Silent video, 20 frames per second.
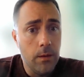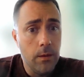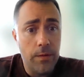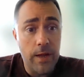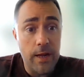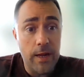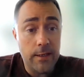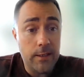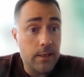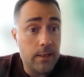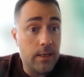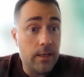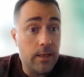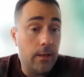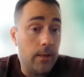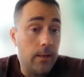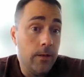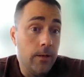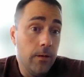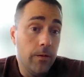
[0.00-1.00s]
That's
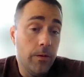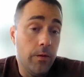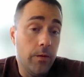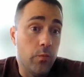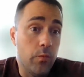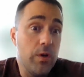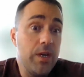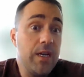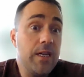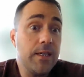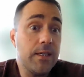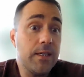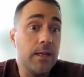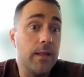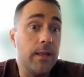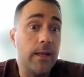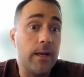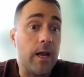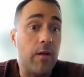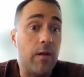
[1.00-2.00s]
the reason
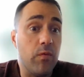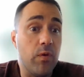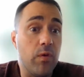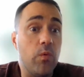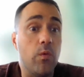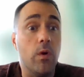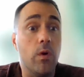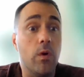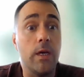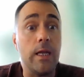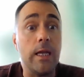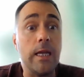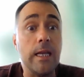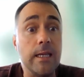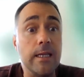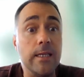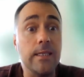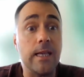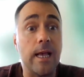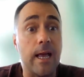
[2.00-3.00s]
that everyone
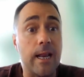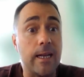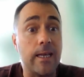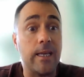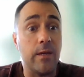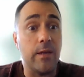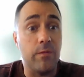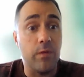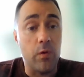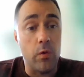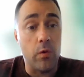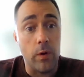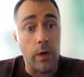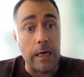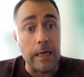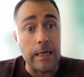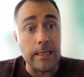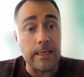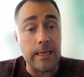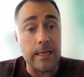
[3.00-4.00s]
is at a given
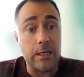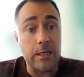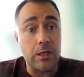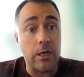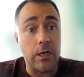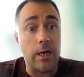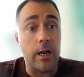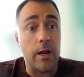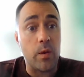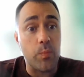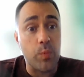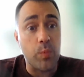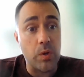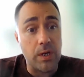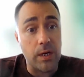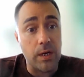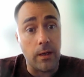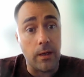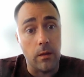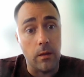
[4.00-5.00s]
organization at a
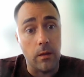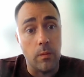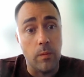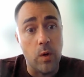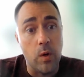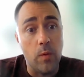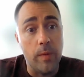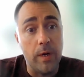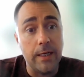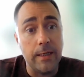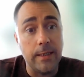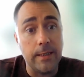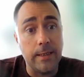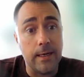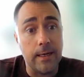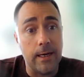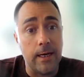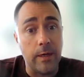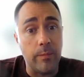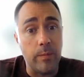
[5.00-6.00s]
particular moment in
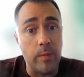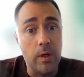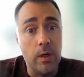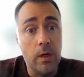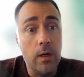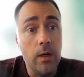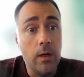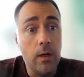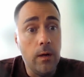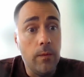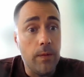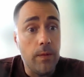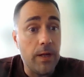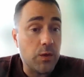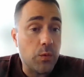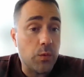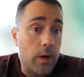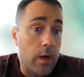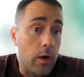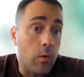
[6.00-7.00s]
time.
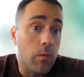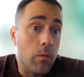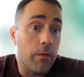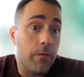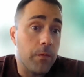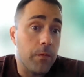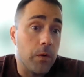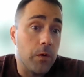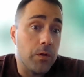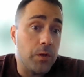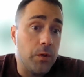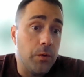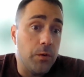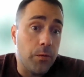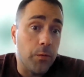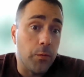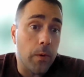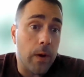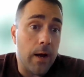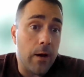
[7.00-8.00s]
That's what I'll refer to
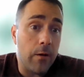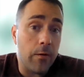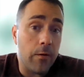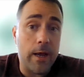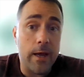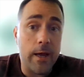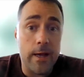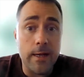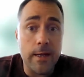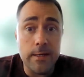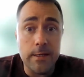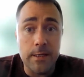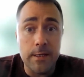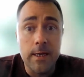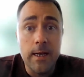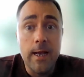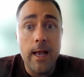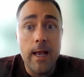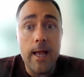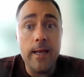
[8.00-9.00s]
throughout as
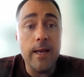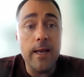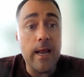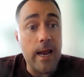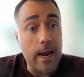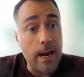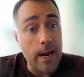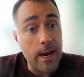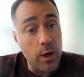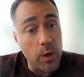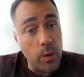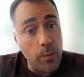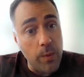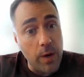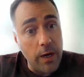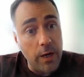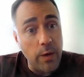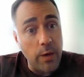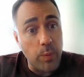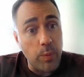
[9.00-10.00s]
an
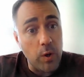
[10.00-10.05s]
animating